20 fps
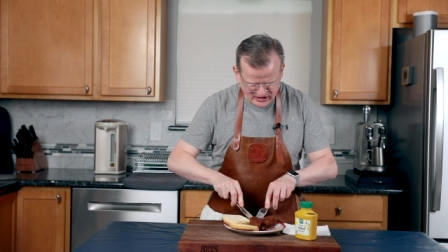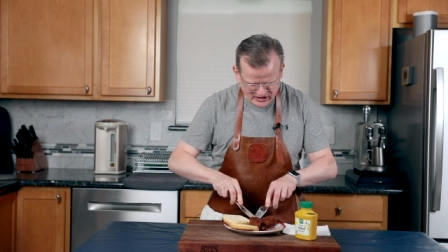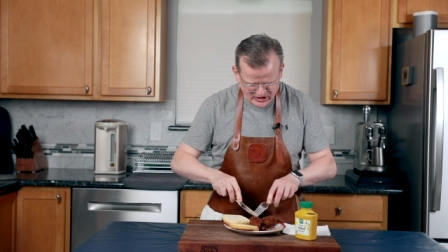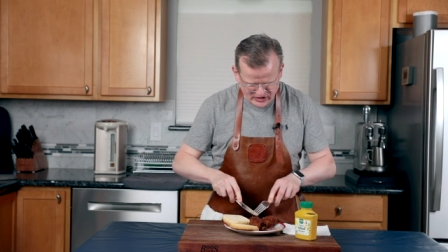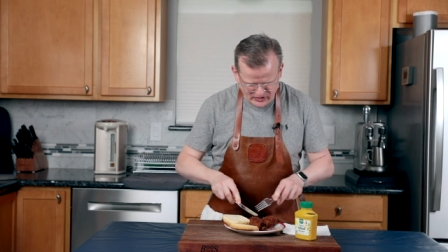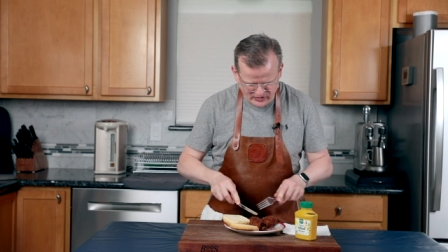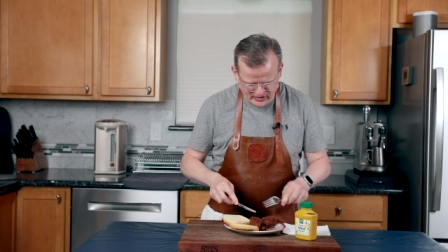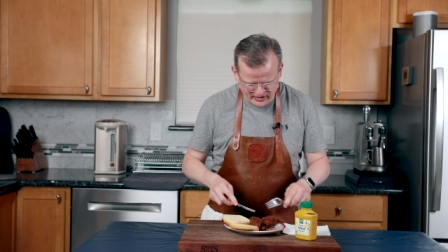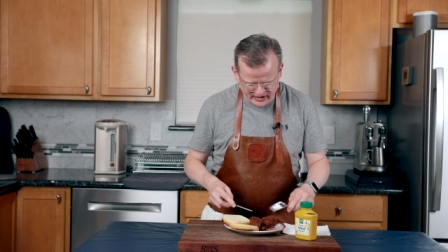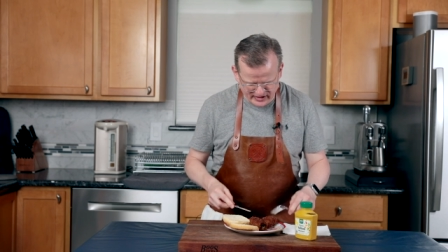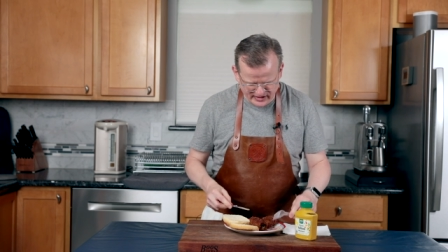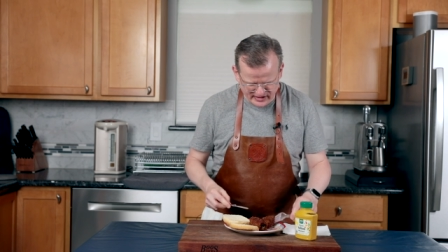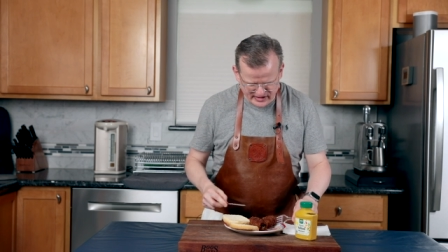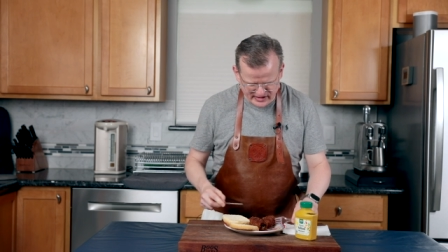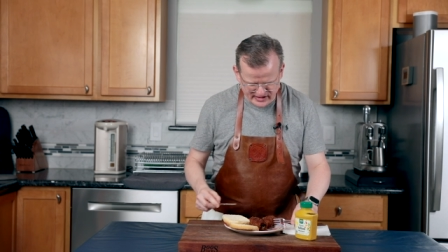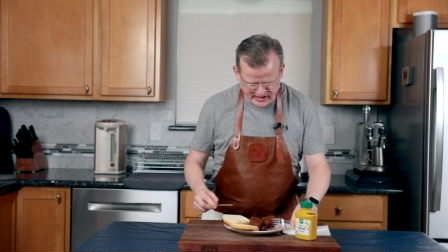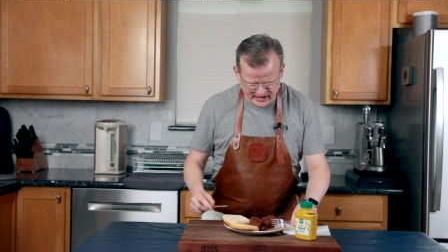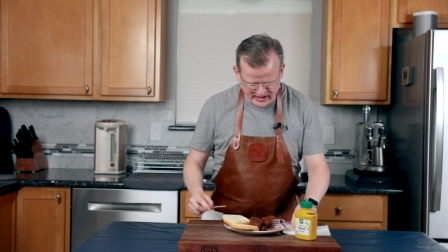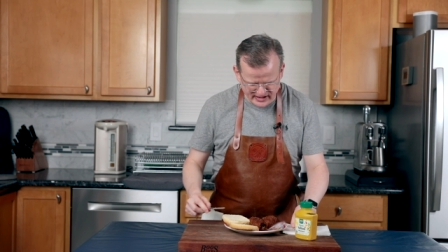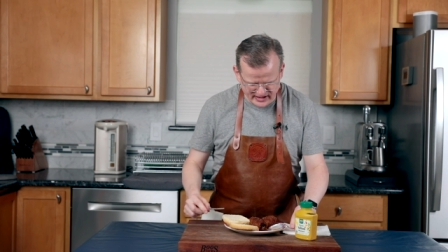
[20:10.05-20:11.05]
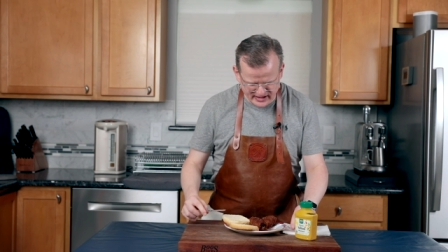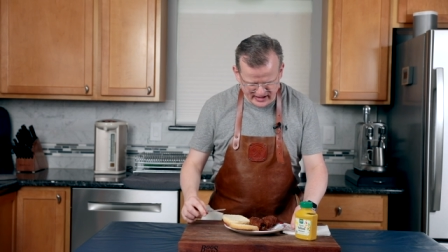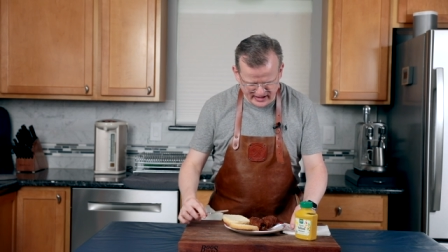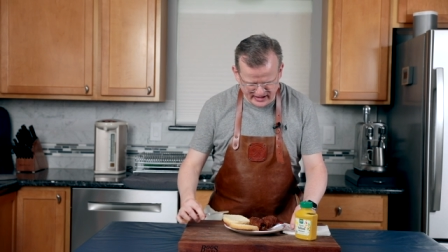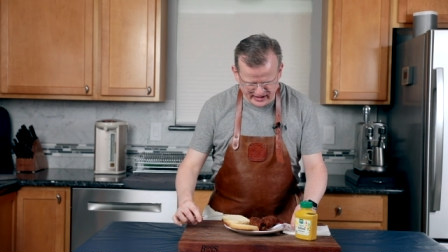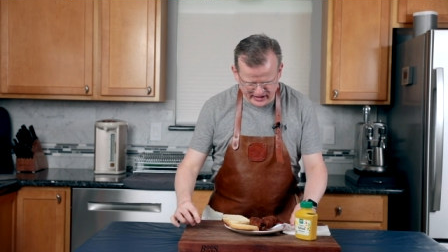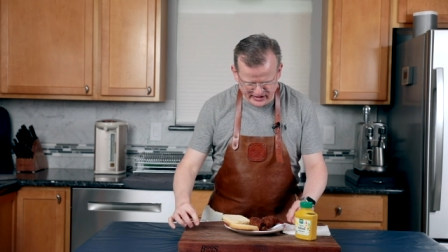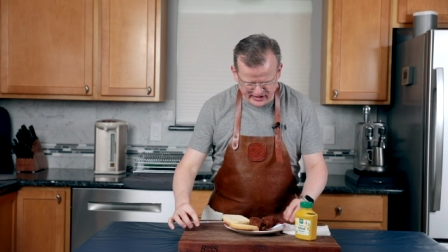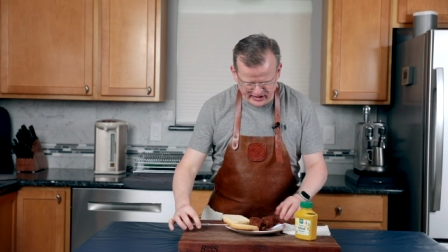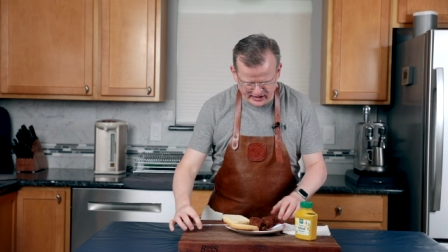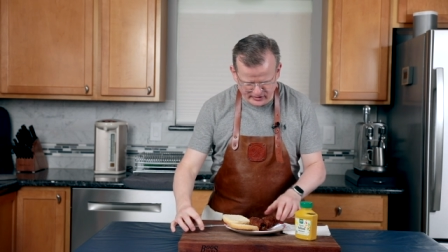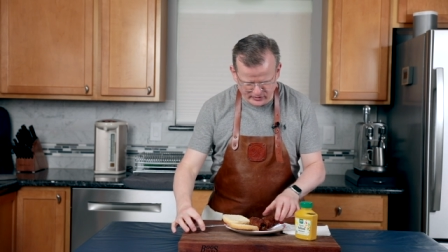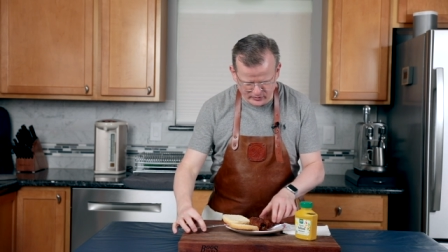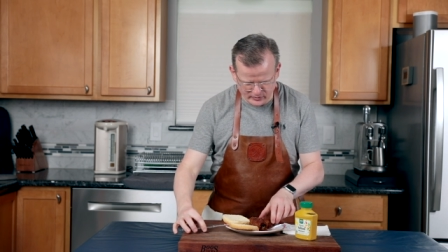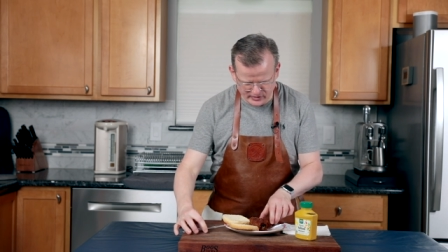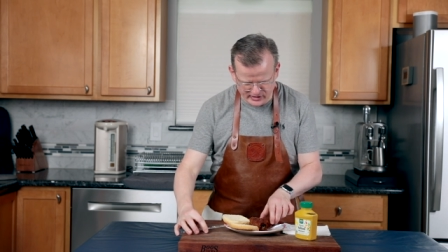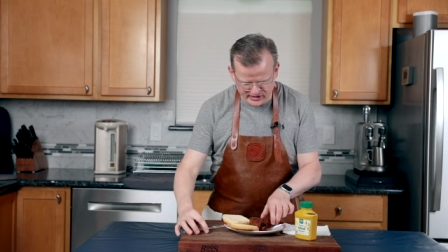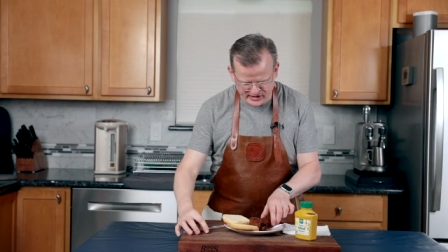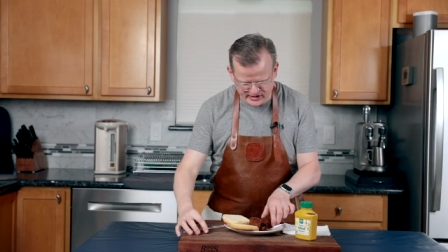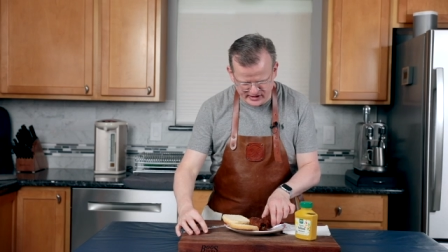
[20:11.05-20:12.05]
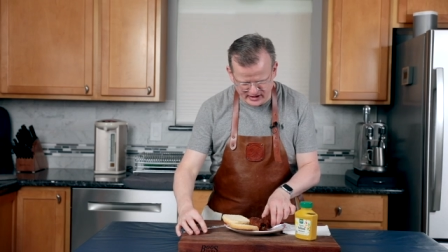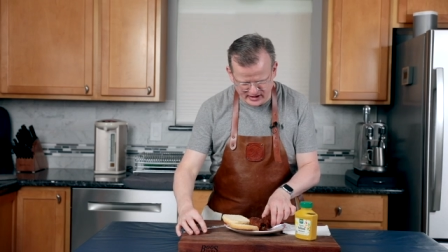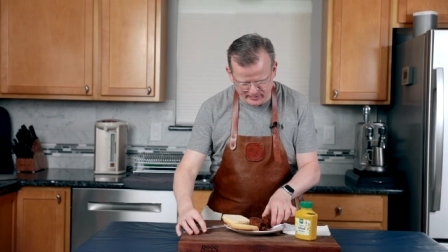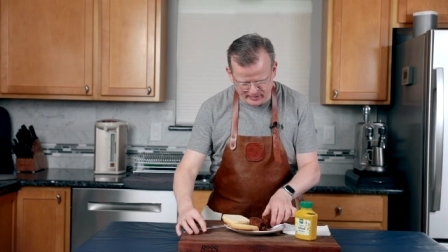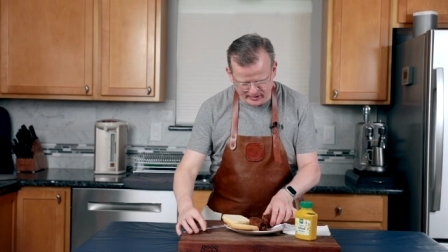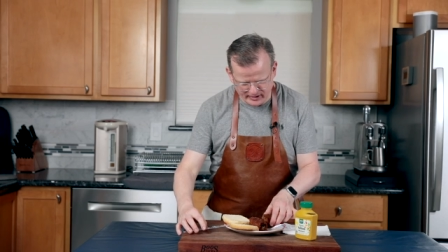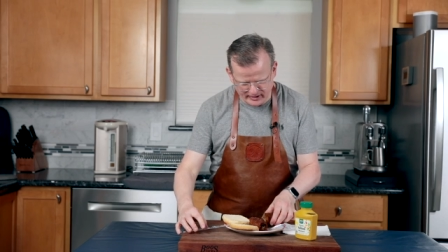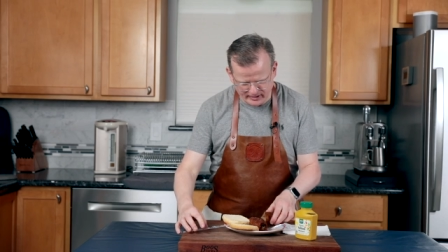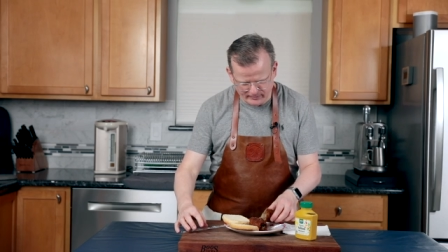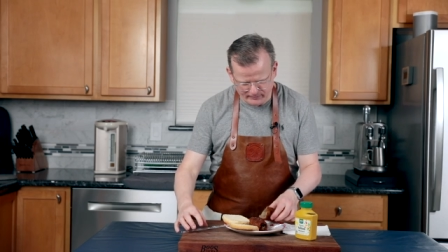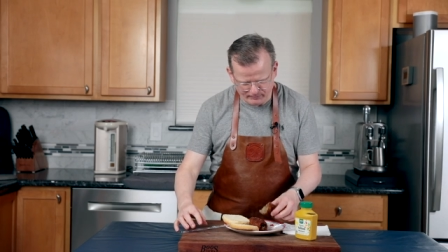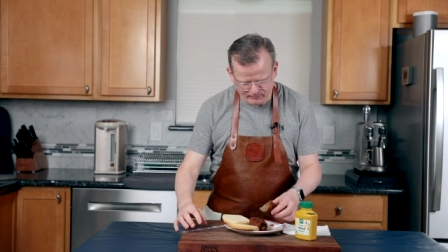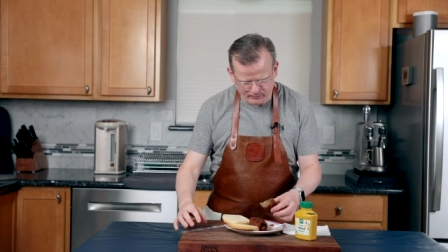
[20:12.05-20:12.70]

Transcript: so you can see the inside. Oh, it's steaming.